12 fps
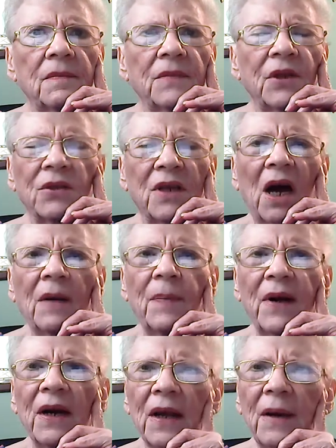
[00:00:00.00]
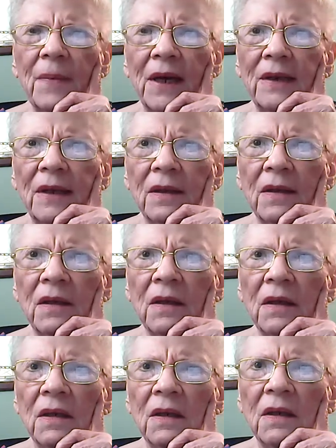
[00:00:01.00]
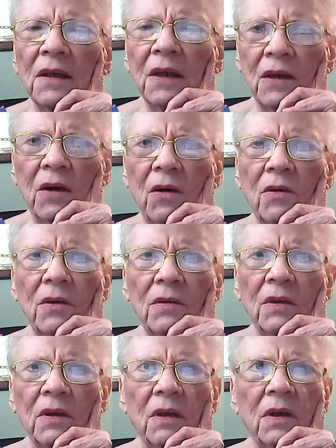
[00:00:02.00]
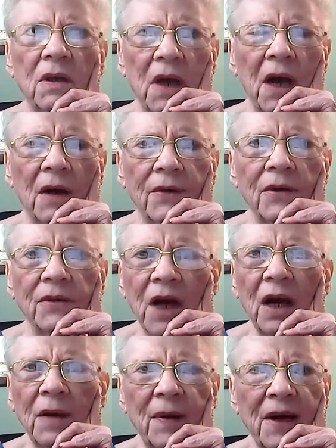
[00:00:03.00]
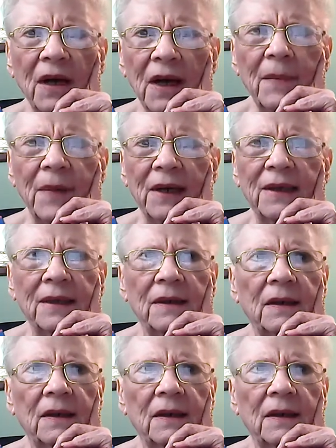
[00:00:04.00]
There's got to be a limit, you know. Yeah, there's got to be a limit.